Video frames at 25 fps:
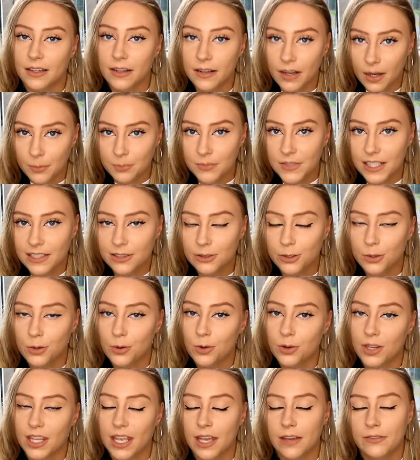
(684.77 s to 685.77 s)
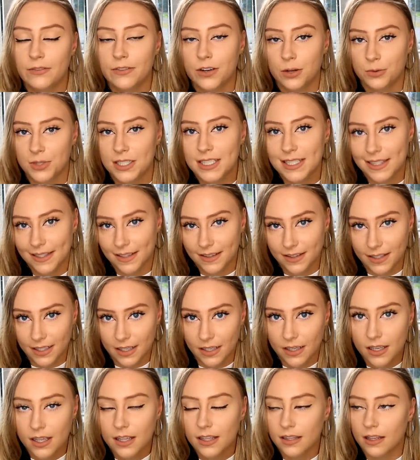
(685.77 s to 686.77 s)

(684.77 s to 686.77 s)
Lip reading: Hrafnhildur og ég frá Íslandi.